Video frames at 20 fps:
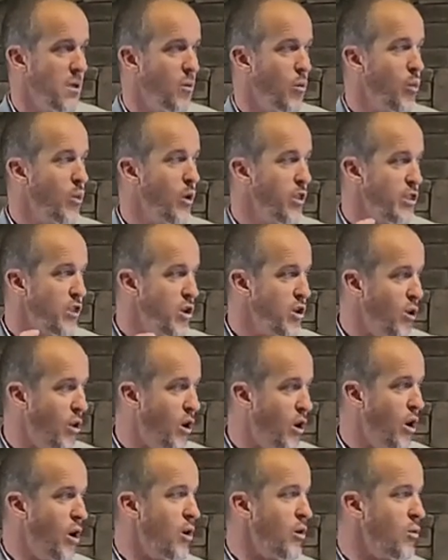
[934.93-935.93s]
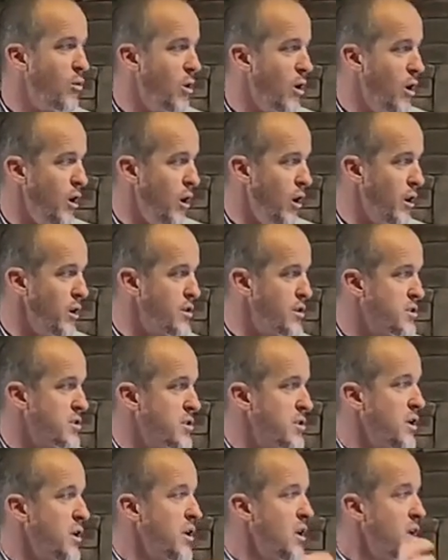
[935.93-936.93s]
with your own
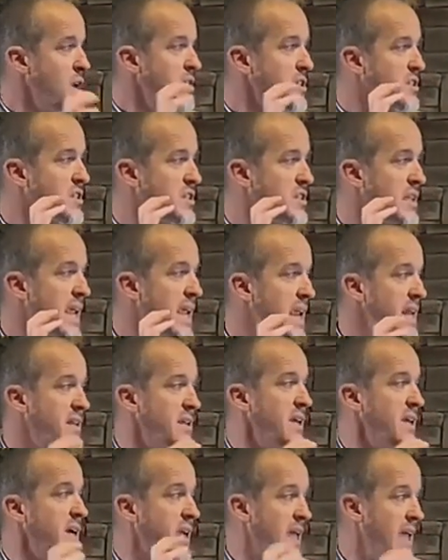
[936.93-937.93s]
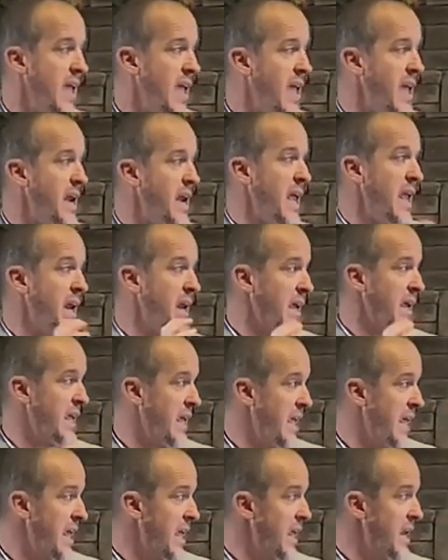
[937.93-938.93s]
words, seat again and
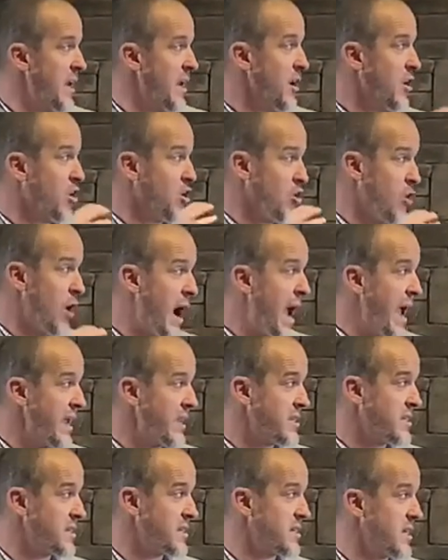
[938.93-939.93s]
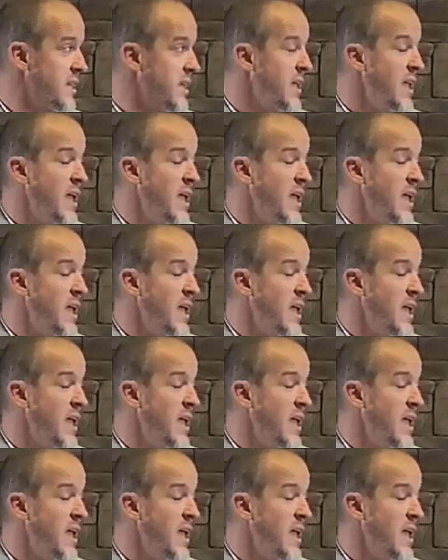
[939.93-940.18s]
again Christ